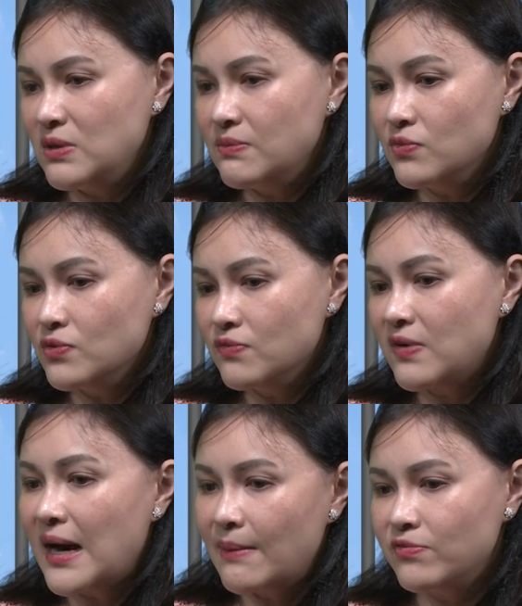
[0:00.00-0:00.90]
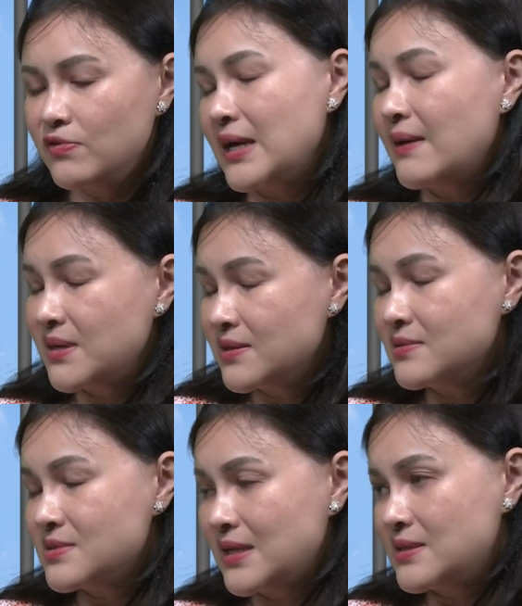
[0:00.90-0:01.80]
remove harmful
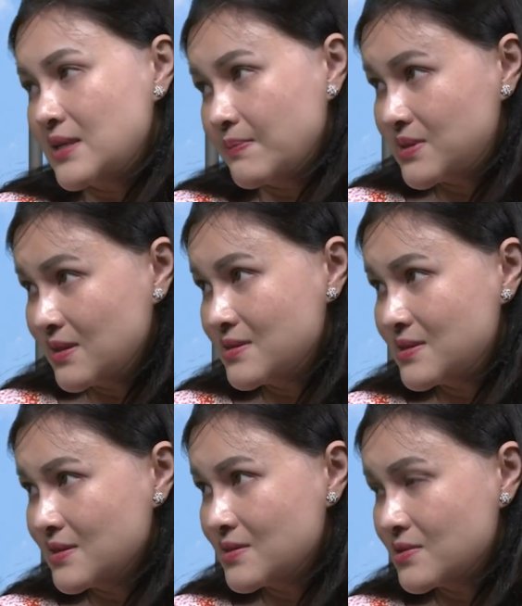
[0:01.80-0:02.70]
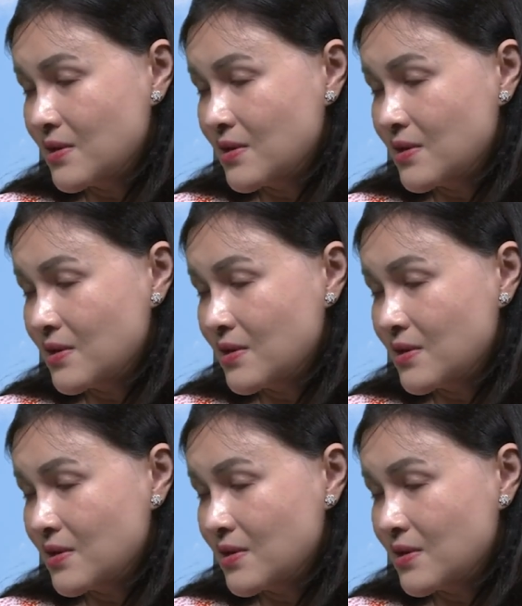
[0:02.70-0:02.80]
chemicals and substances